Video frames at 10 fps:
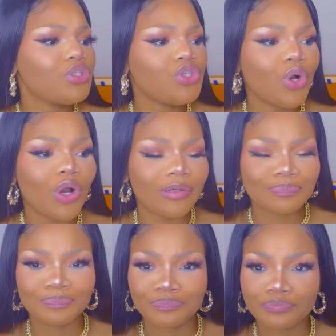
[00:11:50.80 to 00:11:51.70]

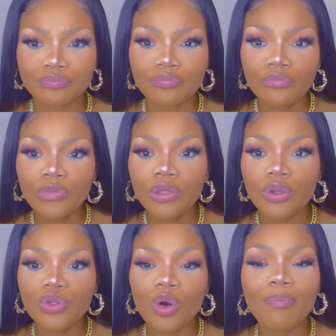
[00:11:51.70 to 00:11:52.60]
your
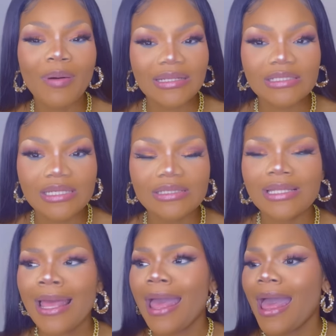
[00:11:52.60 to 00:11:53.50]
butters.
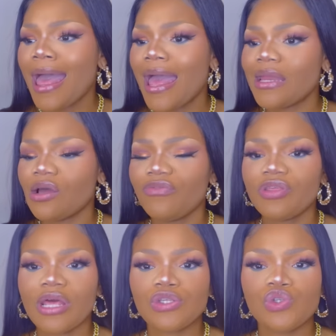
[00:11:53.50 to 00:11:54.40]
And
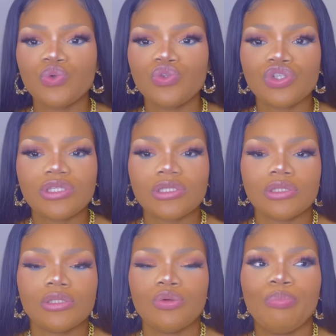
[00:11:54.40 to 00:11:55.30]
after that, you just
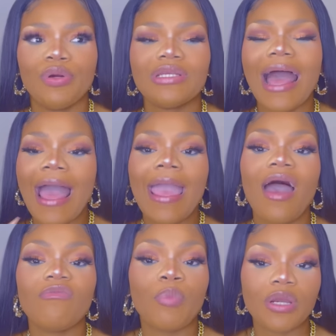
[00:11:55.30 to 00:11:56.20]
put, I
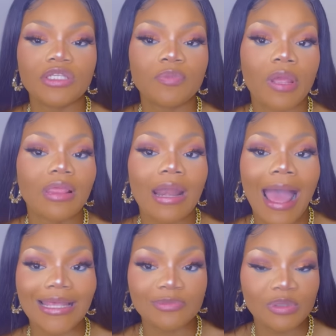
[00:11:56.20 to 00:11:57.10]
have body spray that
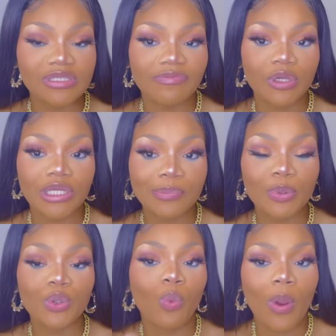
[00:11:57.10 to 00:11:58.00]
I specifically
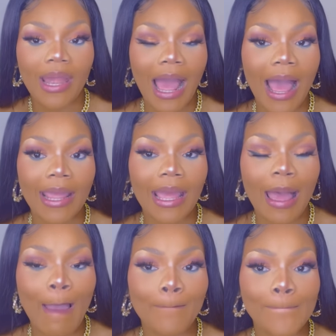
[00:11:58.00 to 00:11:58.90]
put when I
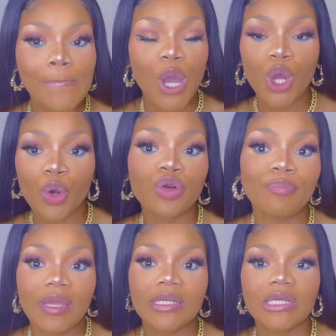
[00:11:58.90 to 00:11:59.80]
go to
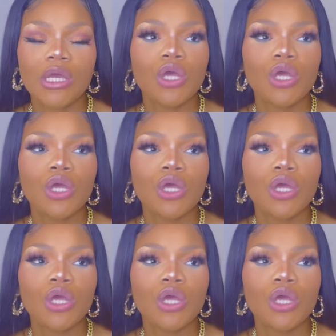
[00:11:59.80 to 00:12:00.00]
bed.